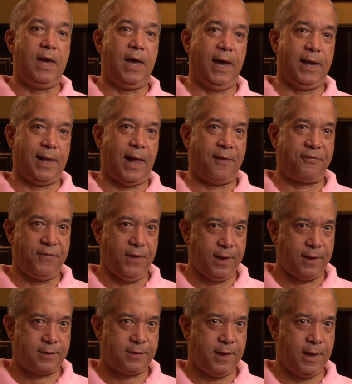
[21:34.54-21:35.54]
And I
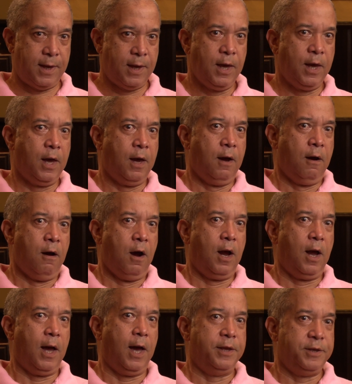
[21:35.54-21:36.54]
think that
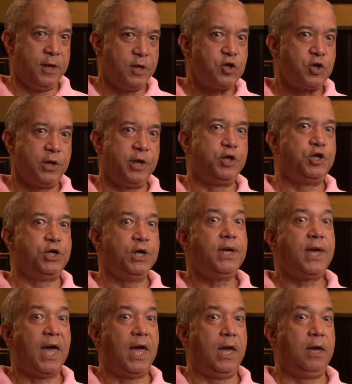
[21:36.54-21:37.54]
initially she
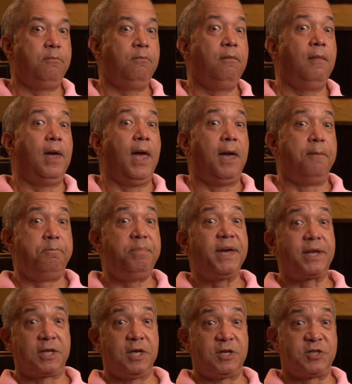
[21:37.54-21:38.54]
came and
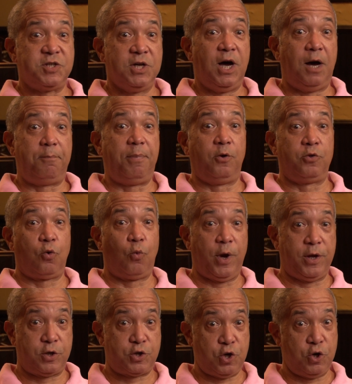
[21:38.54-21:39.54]
picked us up on the
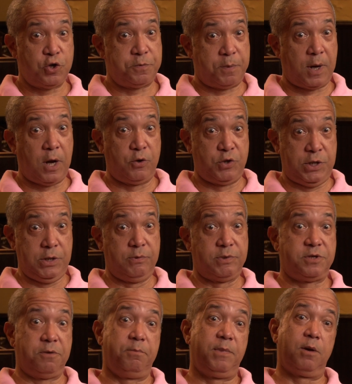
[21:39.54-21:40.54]
way to church because she
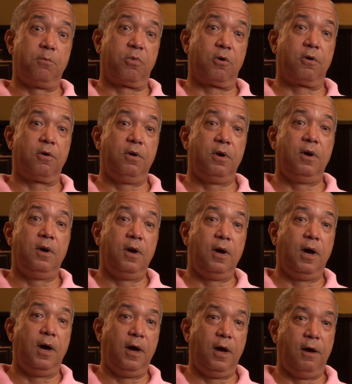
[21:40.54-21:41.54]
was a member
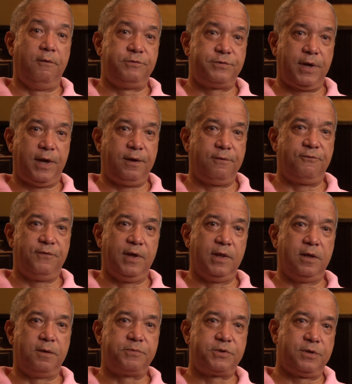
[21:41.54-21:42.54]
of St.
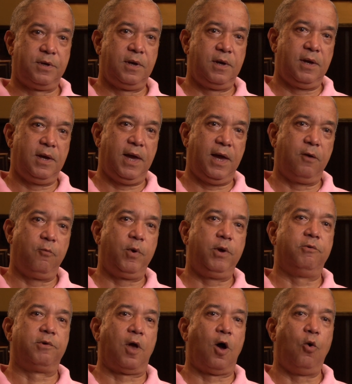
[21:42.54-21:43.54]
Philip's. And we
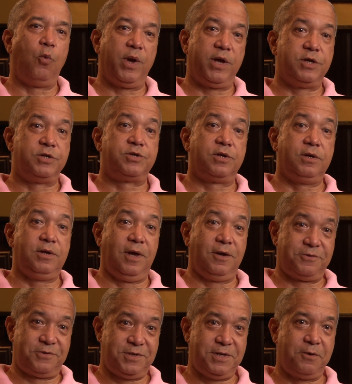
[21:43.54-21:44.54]
would always,
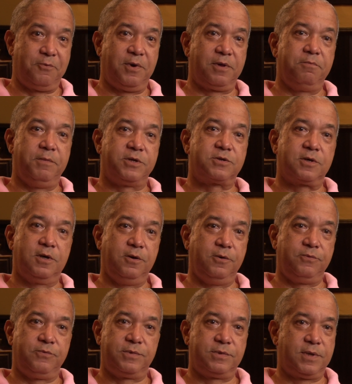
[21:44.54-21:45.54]
sit with Miss
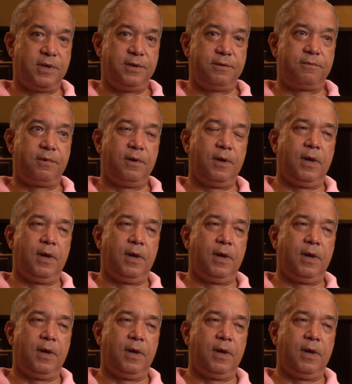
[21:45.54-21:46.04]
Kuntz. And,